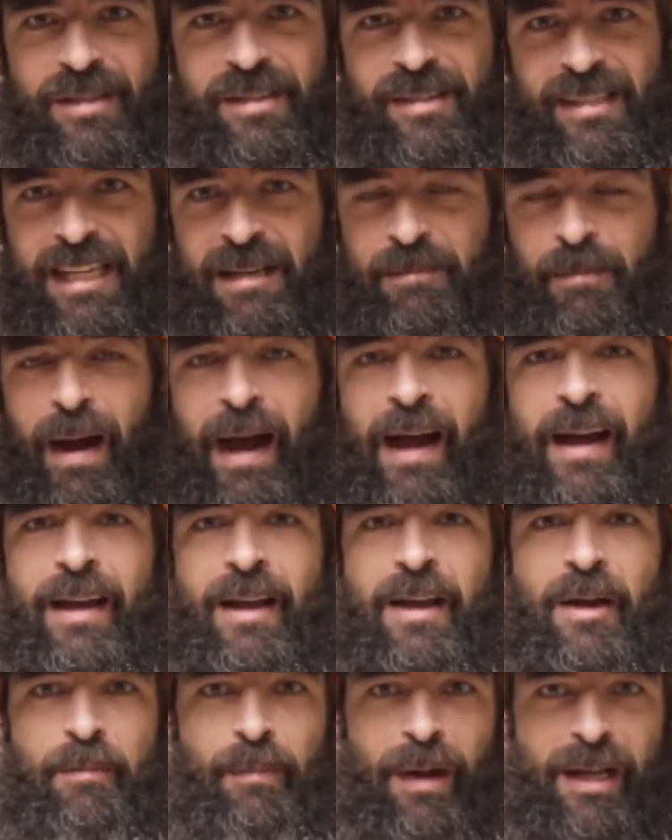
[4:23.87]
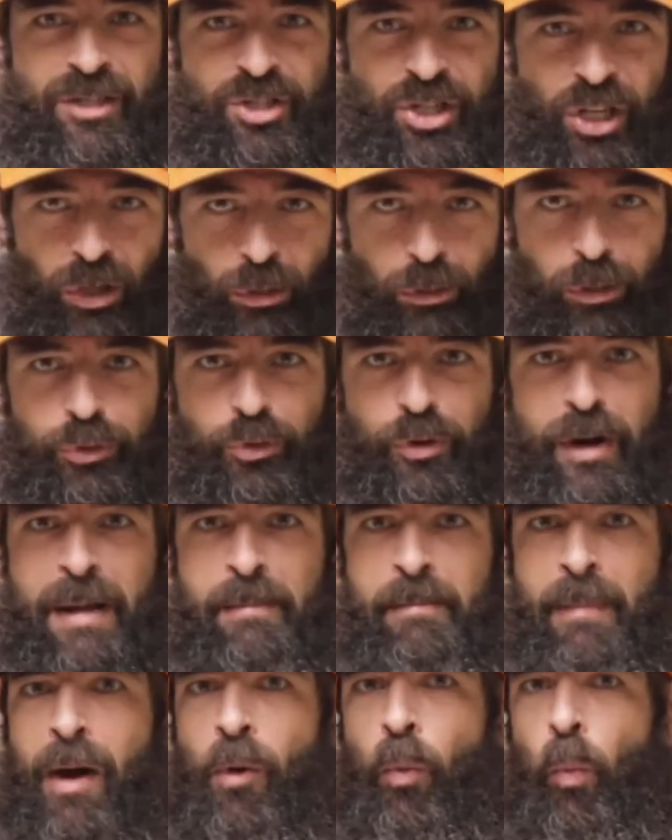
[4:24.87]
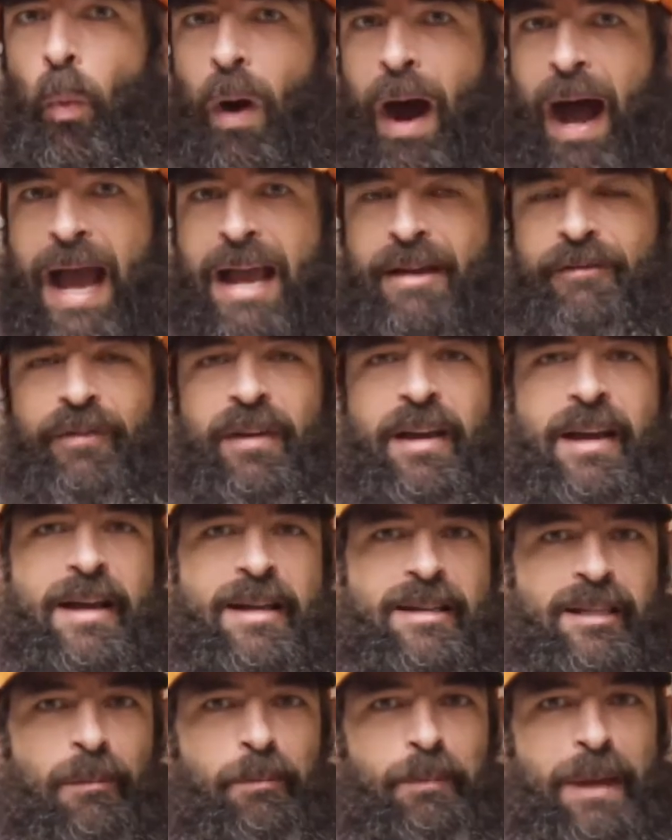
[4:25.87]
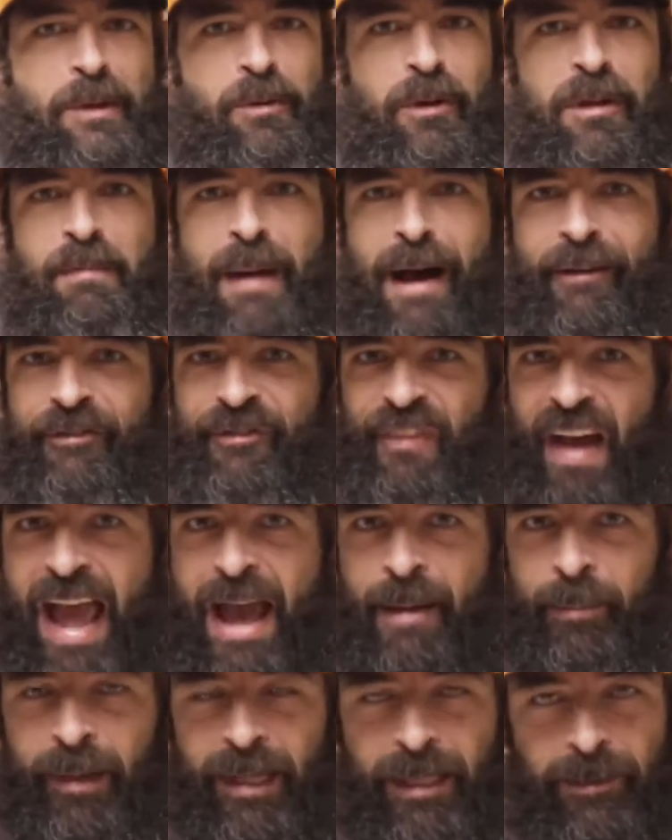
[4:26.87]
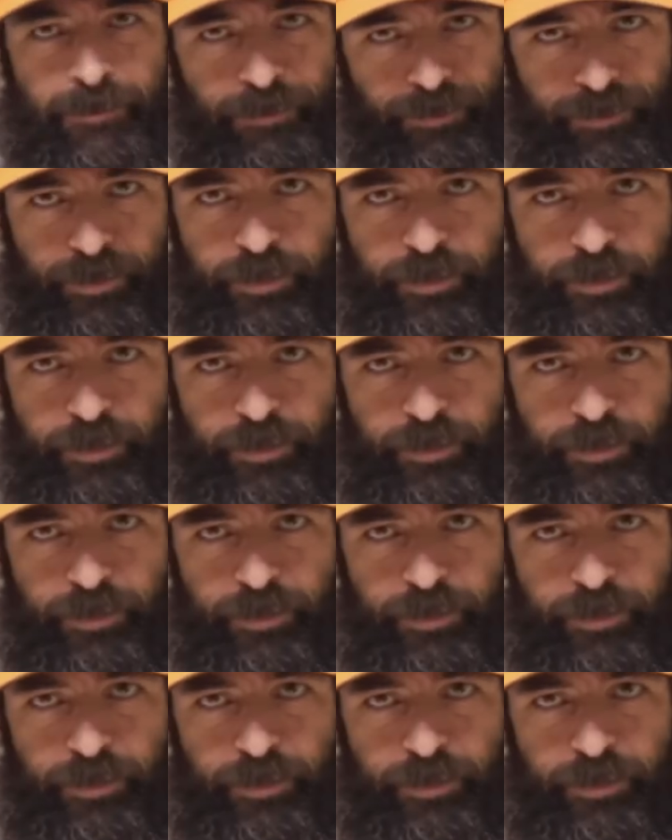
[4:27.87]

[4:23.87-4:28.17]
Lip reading: to see my children and my wife, to be with my family.